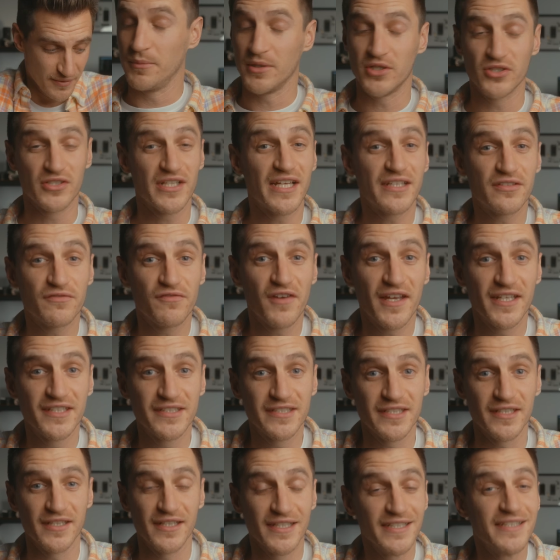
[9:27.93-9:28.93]
Because let's
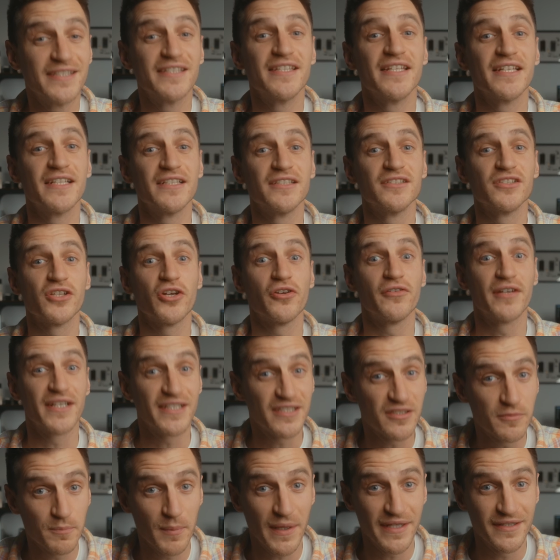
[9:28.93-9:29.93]
face it, these things are
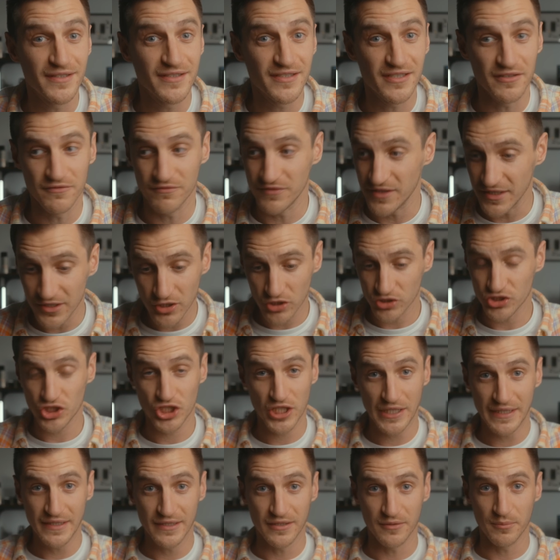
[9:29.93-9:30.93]
expensive. They're not
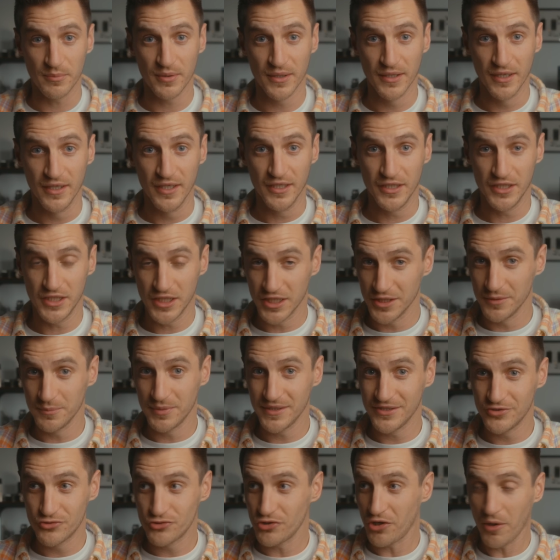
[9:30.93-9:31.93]
cheap. You're going to
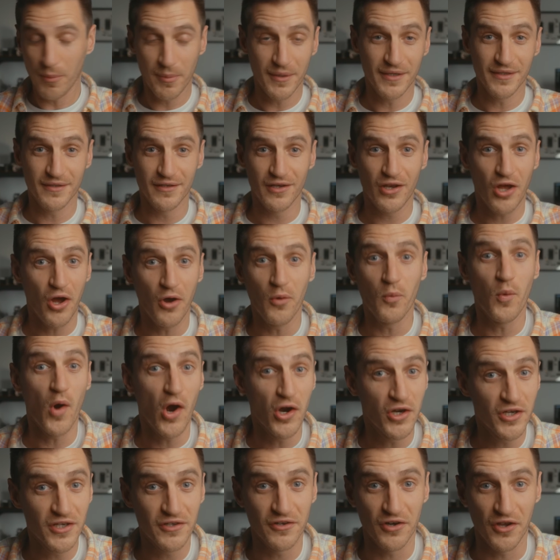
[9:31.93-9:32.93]
be dropping a lot of
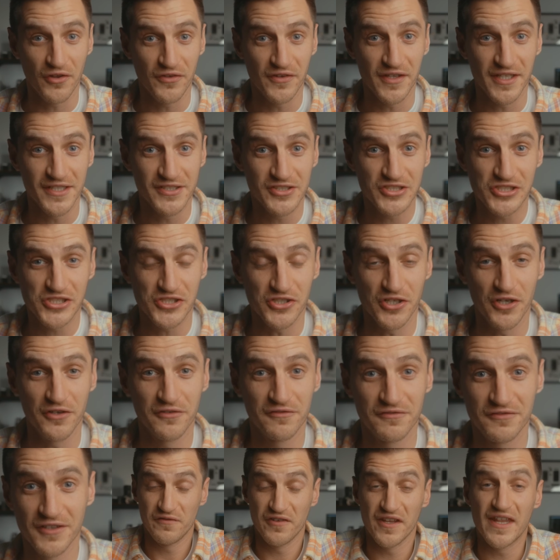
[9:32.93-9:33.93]
wonga on this
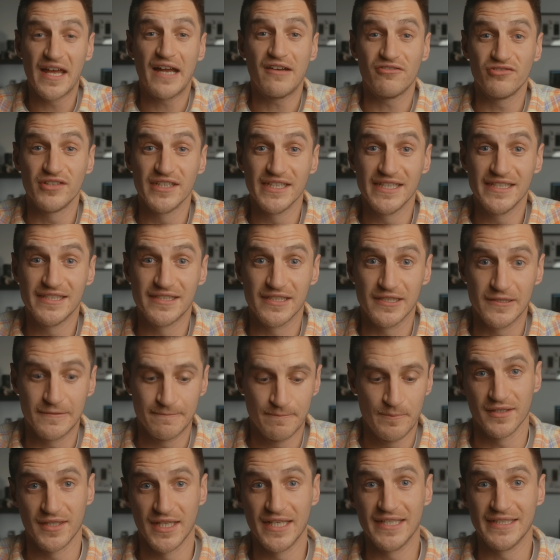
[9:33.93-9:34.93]
stuff. For that
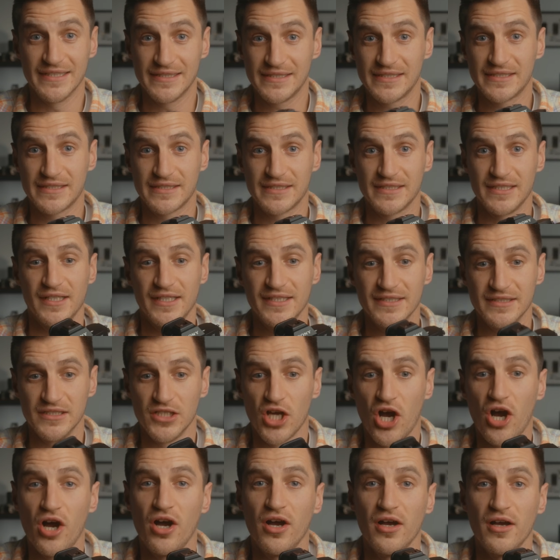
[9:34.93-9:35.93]
reason, this is
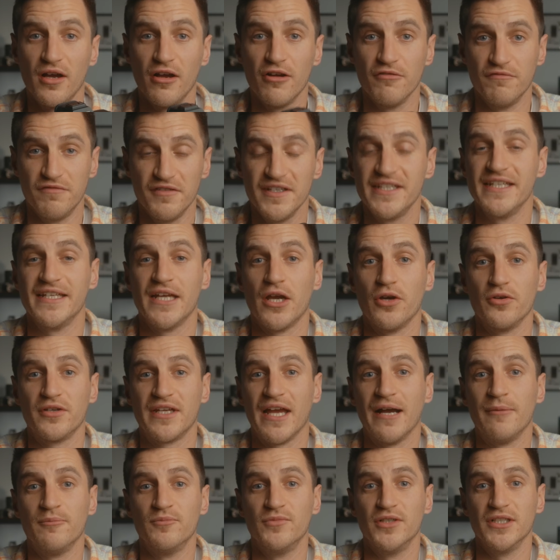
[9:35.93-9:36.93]
not a video
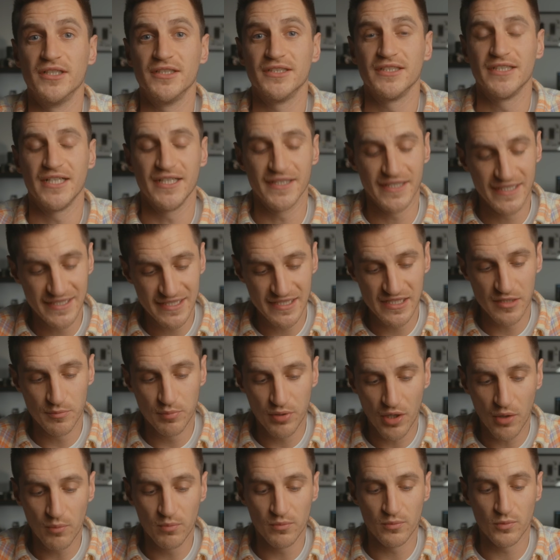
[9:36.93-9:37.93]
camera. And this is the
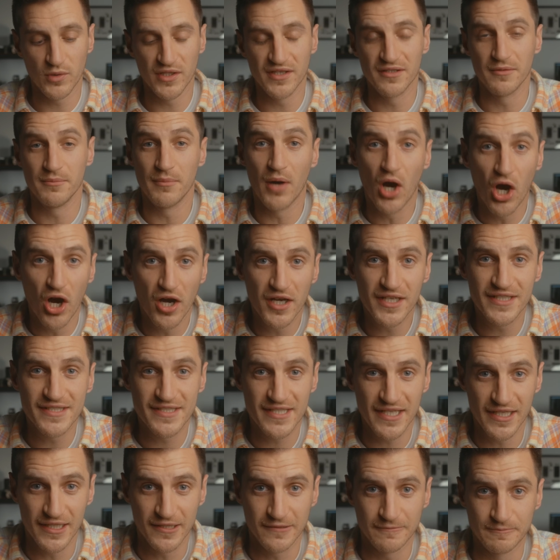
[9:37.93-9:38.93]
problem with the
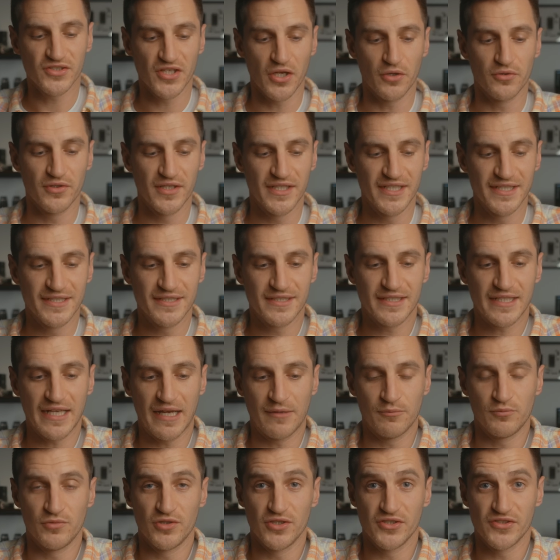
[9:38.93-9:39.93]
marketing. So these
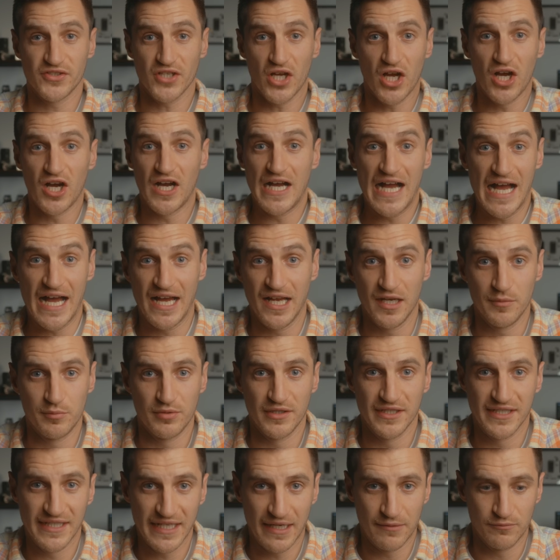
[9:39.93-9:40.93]
cameras are
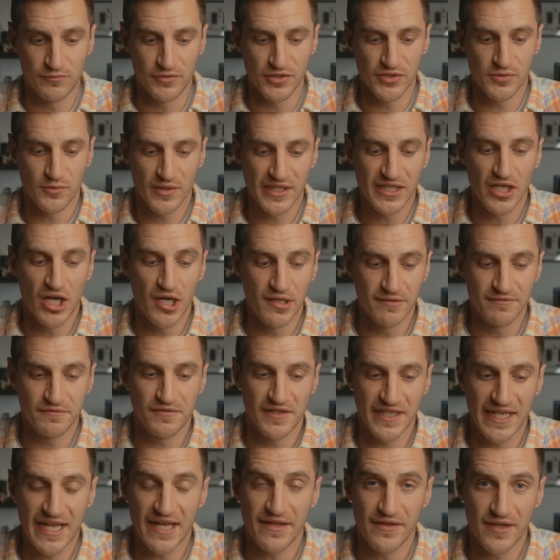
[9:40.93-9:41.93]
hybrid cameras. We can't
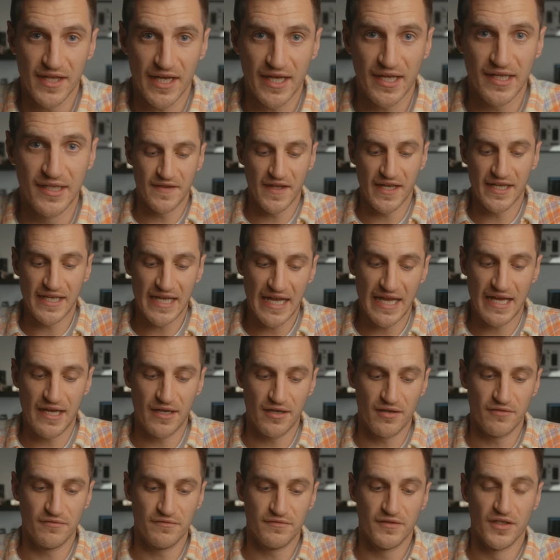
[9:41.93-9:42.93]
forget that. They
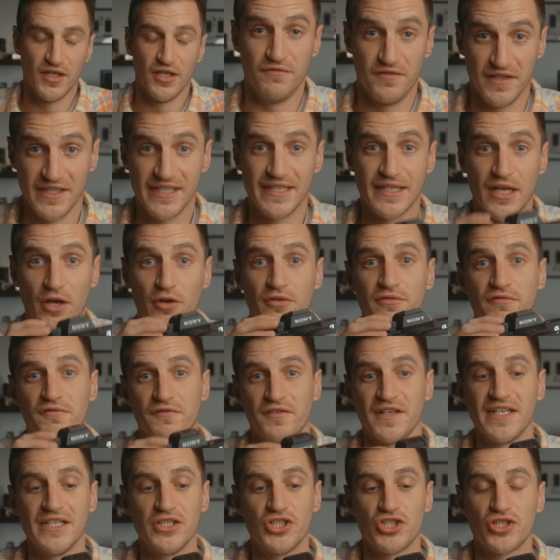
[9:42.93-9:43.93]
have video
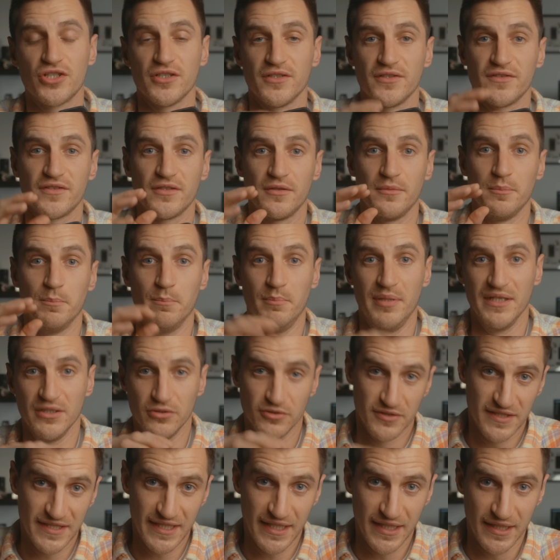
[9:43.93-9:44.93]
features
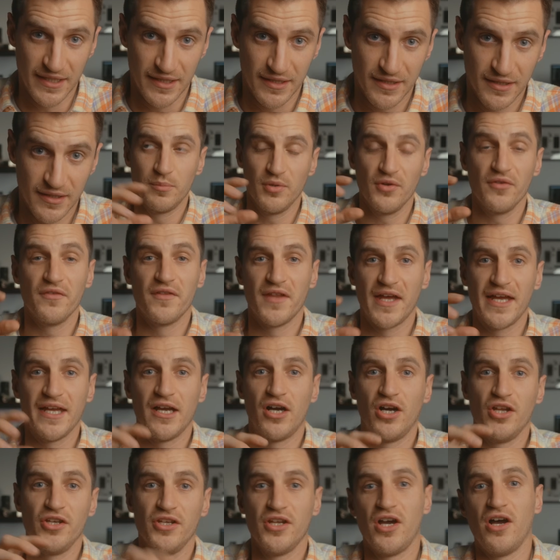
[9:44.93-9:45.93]
built in, but they
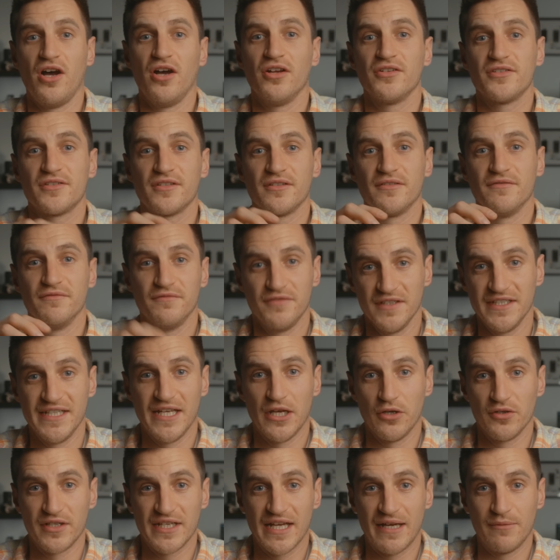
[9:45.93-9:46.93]
are not
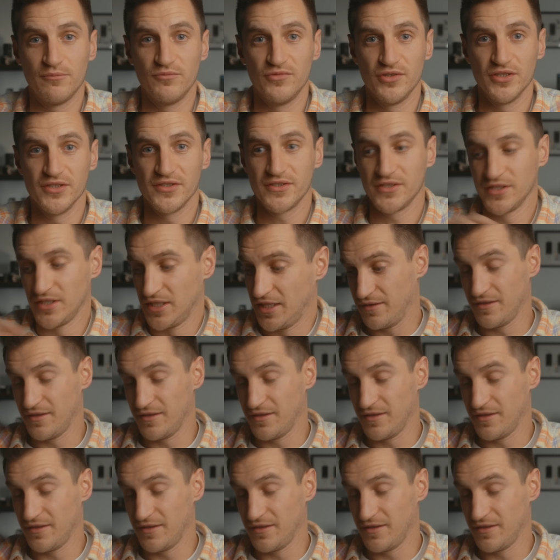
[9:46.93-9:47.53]
video cameras.